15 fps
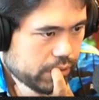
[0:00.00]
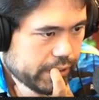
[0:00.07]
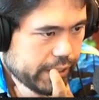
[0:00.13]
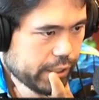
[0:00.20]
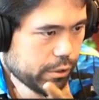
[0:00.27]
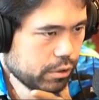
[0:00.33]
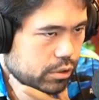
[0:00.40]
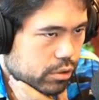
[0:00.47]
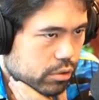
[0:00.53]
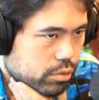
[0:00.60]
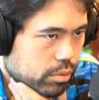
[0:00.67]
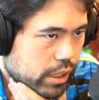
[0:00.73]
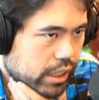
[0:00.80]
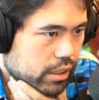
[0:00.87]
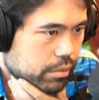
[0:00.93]
don't know this looks
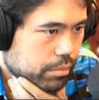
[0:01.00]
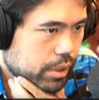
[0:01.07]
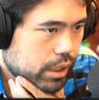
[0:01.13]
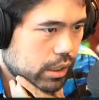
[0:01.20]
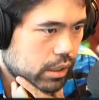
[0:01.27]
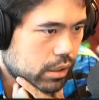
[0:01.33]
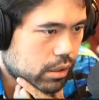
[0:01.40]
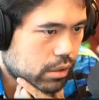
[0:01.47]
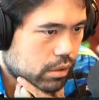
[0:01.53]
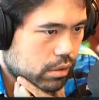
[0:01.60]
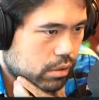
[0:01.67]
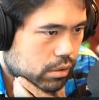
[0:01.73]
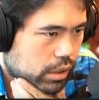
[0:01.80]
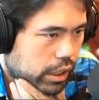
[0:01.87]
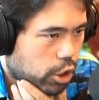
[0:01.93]
right to me
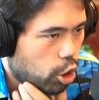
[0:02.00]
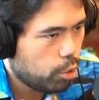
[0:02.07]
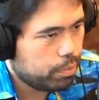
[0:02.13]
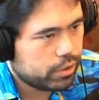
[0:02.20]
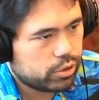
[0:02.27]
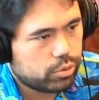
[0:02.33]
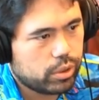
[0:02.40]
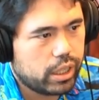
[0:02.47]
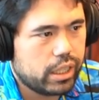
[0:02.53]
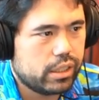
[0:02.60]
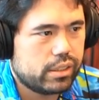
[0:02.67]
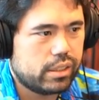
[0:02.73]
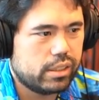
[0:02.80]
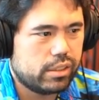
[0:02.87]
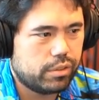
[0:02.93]
I hope it's right
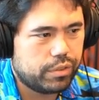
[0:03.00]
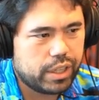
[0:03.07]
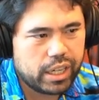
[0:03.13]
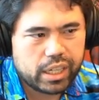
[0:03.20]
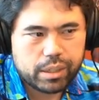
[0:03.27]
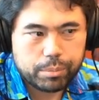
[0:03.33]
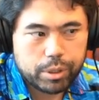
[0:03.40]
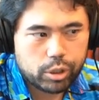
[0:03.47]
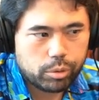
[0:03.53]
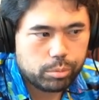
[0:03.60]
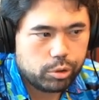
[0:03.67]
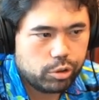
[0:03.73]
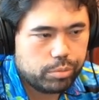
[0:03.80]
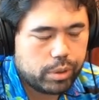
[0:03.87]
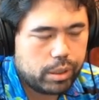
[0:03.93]
it's this is a very committal
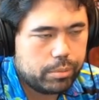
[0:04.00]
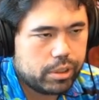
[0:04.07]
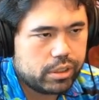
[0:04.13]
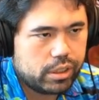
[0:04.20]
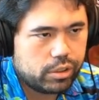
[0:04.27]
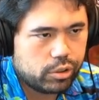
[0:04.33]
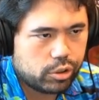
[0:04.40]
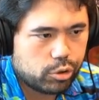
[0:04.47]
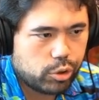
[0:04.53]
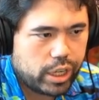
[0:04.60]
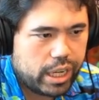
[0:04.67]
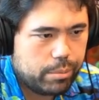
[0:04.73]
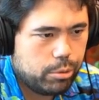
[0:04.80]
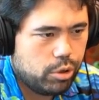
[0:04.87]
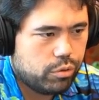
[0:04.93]
move by me it's either a
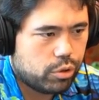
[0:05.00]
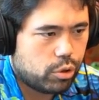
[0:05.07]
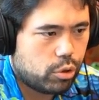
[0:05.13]
great move or